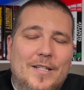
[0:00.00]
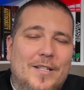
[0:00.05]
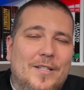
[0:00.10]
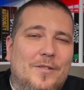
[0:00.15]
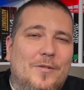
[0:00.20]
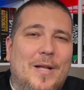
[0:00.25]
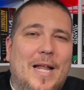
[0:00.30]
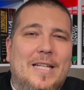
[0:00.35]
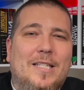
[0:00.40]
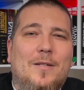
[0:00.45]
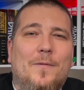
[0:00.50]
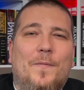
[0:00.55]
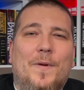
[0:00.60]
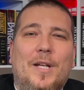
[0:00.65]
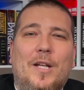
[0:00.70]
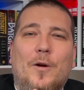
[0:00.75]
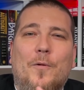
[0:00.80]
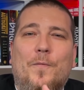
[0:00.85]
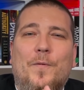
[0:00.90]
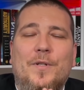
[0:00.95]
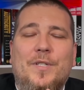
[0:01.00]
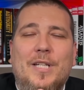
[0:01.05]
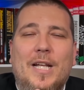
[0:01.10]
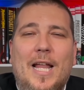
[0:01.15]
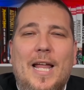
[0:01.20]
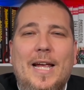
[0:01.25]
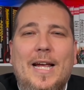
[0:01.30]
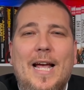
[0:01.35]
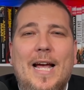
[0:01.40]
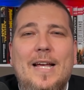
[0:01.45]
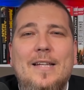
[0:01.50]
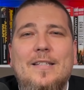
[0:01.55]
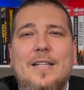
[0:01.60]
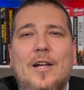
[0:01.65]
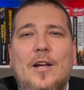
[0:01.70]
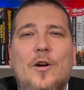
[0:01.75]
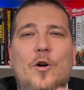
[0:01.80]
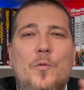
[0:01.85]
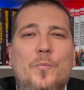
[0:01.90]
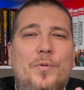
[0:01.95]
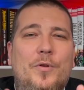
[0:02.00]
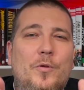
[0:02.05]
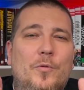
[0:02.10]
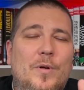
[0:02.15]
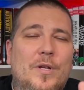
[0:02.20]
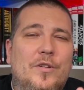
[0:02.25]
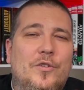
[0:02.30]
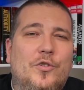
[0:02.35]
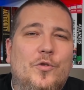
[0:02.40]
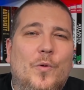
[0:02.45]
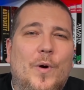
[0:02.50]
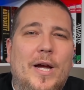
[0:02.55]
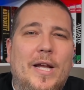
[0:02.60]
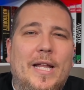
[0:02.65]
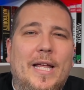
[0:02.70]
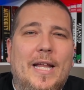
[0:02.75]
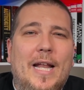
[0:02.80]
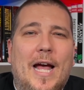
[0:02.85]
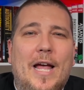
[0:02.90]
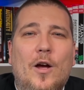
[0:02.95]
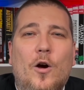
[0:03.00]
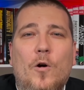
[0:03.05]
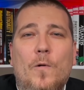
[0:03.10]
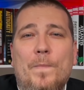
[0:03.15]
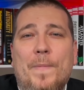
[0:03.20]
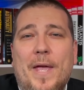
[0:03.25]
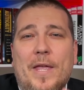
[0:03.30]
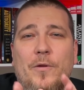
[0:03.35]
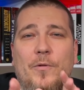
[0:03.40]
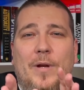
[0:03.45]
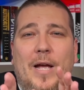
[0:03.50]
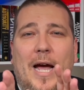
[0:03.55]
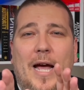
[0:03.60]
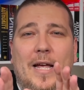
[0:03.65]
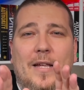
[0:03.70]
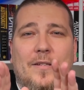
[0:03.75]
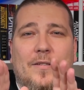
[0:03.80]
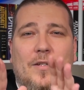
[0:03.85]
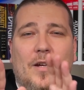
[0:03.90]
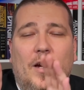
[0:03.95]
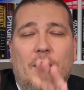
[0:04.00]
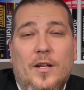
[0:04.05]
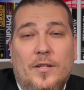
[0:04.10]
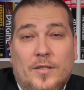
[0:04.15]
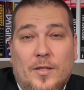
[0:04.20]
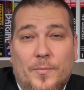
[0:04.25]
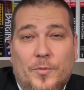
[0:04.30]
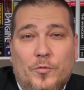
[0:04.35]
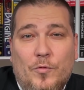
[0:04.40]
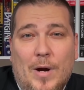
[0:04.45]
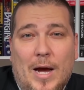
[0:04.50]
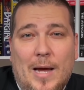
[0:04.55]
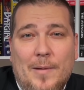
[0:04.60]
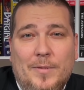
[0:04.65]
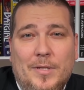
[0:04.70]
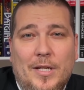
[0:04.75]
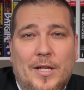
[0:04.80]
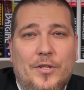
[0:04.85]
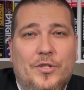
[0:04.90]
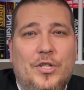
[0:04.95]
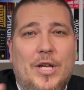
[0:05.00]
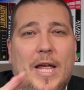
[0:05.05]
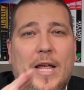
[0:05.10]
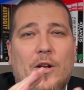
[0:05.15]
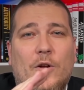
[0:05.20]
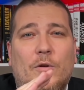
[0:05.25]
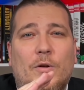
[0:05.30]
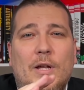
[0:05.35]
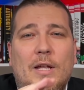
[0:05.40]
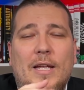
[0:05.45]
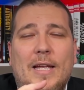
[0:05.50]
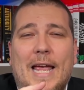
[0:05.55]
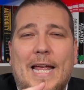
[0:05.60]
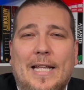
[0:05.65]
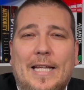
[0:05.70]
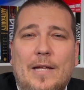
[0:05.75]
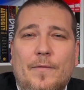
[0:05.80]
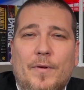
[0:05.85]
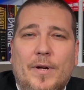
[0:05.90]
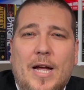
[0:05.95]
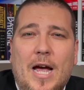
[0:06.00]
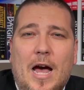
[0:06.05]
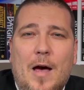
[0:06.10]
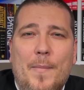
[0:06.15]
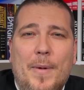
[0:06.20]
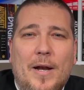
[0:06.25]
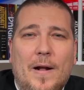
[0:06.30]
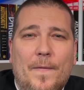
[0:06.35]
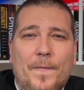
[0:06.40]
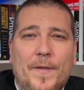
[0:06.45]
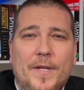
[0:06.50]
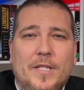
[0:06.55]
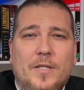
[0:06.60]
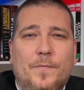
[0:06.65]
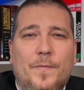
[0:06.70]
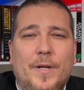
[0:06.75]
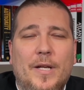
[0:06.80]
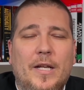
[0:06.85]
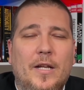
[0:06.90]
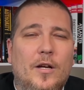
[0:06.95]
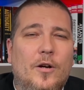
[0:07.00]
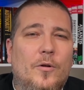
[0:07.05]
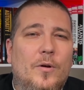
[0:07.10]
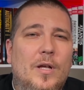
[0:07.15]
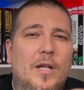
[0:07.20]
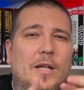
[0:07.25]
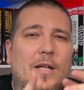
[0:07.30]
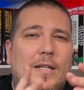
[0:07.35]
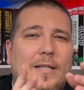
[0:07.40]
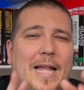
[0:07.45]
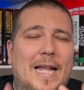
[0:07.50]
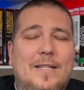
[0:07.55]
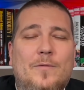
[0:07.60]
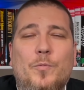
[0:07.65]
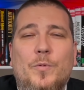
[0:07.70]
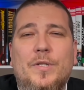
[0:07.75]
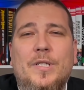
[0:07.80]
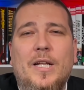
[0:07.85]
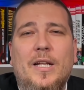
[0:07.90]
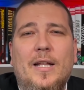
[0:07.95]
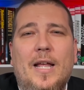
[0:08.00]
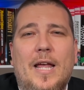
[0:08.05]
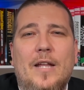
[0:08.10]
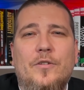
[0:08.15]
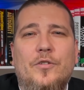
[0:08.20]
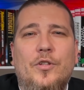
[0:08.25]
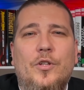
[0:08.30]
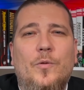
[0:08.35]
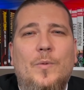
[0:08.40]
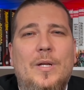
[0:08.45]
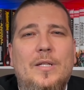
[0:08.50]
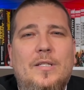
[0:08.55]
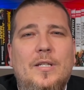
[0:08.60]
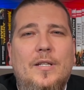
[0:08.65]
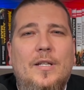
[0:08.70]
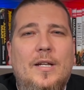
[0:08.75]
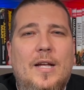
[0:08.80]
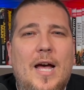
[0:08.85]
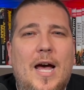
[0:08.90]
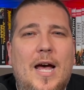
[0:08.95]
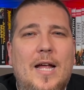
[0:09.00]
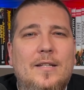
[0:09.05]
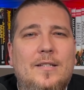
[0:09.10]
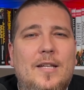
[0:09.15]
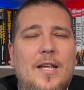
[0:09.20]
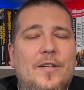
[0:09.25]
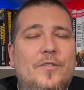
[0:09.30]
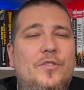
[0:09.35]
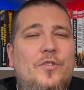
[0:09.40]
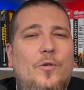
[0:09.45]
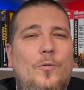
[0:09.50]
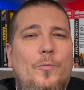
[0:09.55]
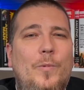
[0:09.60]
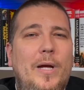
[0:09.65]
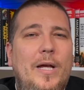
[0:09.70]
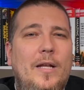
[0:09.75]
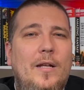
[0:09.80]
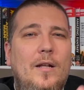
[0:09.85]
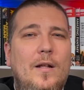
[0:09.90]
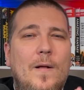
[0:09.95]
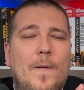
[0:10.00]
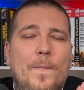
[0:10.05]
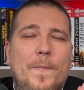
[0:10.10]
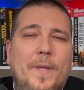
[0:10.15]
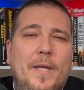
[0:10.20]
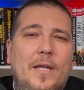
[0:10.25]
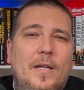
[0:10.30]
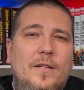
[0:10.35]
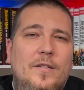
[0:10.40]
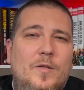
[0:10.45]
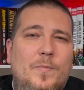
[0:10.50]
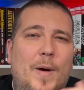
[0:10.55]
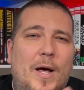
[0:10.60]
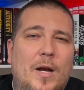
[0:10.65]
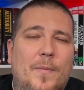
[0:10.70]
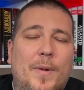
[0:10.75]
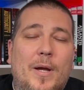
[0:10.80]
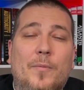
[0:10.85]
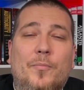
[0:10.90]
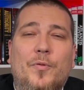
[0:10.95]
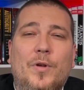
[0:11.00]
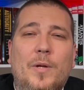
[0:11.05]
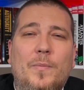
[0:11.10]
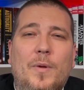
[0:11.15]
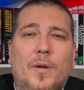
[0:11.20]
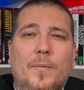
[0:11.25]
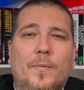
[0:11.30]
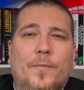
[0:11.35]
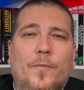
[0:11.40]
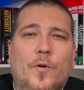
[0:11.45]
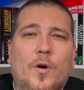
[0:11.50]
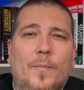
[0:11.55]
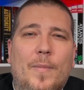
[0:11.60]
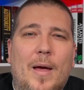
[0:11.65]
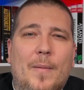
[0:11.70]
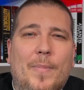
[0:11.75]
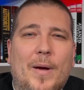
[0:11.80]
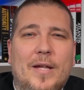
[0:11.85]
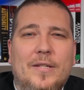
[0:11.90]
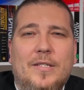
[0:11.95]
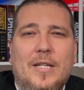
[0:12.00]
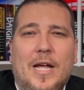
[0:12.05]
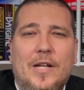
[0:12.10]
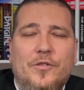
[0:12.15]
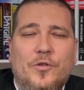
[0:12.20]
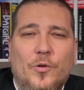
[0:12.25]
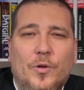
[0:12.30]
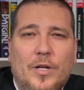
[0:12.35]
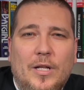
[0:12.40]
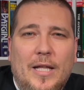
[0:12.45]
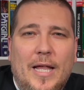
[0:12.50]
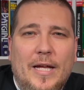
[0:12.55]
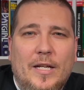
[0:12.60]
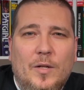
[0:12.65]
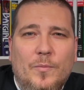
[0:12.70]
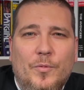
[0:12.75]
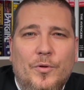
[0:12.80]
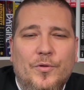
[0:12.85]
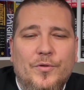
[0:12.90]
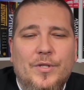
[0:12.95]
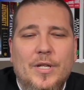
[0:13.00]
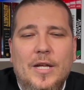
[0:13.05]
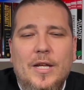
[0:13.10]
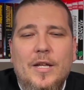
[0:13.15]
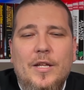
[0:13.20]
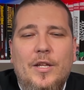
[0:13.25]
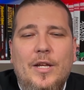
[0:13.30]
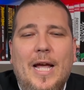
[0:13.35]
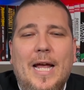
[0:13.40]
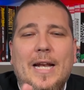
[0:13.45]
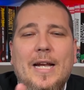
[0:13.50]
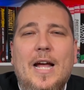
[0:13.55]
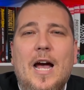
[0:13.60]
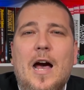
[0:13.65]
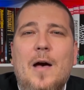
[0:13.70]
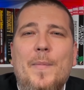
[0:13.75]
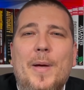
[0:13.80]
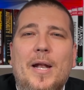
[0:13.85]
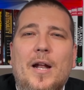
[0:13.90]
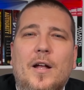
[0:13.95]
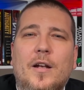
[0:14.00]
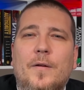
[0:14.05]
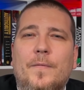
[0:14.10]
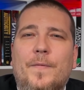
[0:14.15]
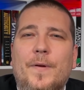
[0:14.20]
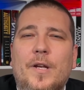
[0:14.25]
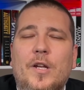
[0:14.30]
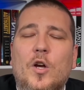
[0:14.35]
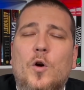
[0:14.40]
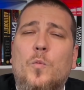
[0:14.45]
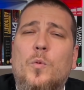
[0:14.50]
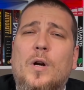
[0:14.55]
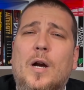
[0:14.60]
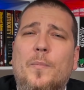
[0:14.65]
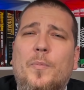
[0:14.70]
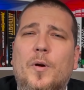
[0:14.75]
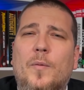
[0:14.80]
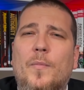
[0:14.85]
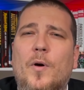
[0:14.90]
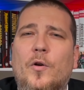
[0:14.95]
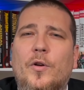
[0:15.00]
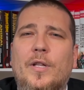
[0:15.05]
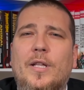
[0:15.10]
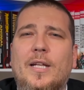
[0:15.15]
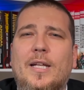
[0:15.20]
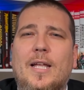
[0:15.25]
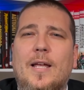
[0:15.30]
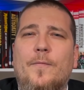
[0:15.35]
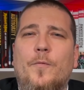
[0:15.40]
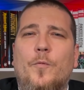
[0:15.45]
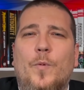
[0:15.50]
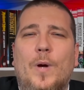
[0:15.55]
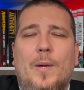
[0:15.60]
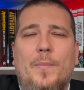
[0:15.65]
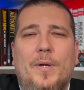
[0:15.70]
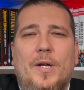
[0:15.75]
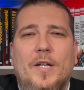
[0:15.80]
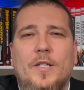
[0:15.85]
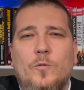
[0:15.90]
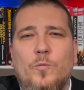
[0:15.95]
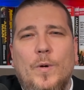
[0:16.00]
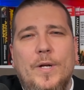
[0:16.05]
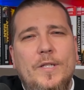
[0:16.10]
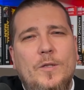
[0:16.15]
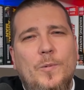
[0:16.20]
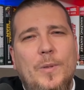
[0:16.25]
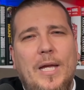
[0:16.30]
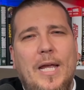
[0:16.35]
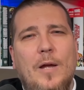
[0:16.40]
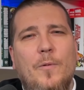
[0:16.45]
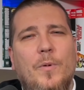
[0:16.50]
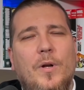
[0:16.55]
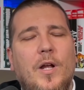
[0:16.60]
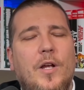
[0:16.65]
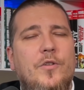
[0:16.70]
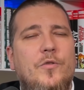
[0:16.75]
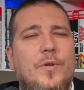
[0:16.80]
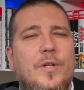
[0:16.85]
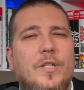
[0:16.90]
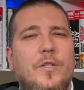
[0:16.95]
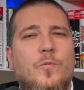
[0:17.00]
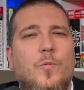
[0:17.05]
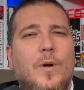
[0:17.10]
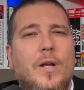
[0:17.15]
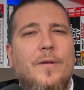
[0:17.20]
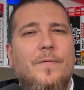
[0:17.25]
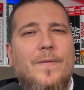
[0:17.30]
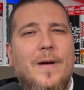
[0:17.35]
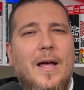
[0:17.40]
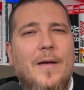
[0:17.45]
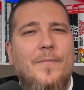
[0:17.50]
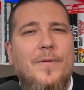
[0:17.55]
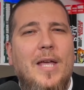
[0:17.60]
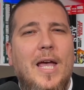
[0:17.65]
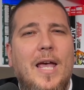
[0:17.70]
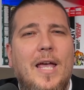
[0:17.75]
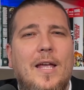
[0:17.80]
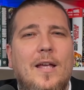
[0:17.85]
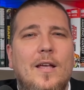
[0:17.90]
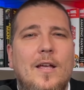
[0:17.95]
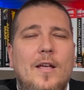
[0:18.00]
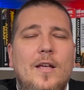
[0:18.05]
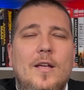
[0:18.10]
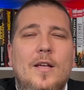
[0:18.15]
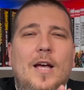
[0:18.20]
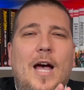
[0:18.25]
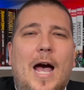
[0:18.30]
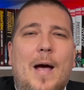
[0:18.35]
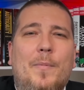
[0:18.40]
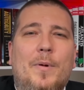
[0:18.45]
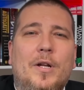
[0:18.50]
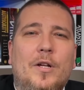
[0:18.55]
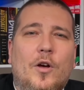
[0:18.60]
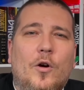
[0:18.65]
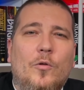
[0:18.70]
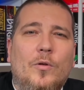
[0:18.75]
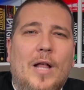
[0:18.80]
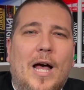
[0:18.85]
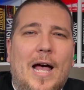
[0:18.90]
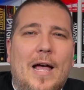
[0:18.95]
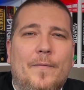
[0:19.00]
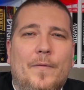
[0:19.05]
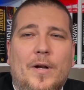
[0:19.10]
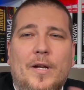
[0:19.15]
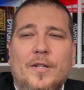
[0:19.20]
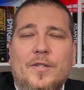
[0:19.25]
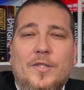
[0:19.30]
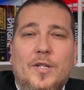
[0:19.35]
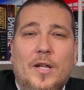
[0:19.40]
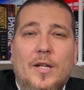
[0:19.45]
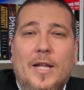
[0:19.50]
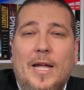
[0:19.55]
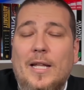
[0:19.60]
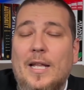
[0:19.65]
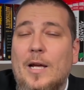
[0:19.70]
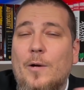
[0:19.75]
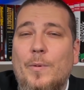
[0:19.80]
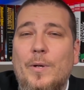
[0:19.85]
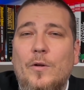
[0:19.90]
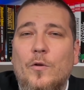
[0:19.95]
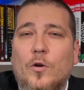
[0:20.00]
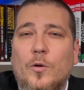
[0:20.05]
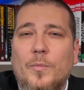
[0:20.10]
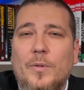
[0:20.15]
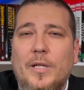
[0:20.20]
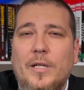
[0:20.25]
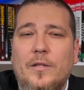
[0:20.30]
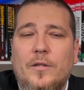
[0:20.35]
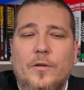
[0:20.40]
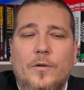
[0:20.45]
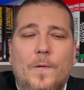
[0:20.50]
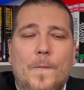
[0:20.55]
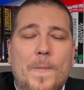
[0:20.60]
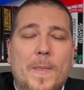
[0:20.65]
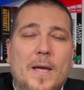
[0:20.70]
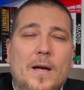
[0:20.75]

So that's the video for today, guys. I hope you enjoyed it. I hope that you guys uh, subscribe to the channel and leave a comment on this video. That's what's going to enter you into the contest to win the Spider-Man Premium Format by Sideshow Collectibles. You got to comment on the video where I promoted the giveaway, because once we hit one hundred twenty-five K, I'm going to go live on a Sunday like we normally do,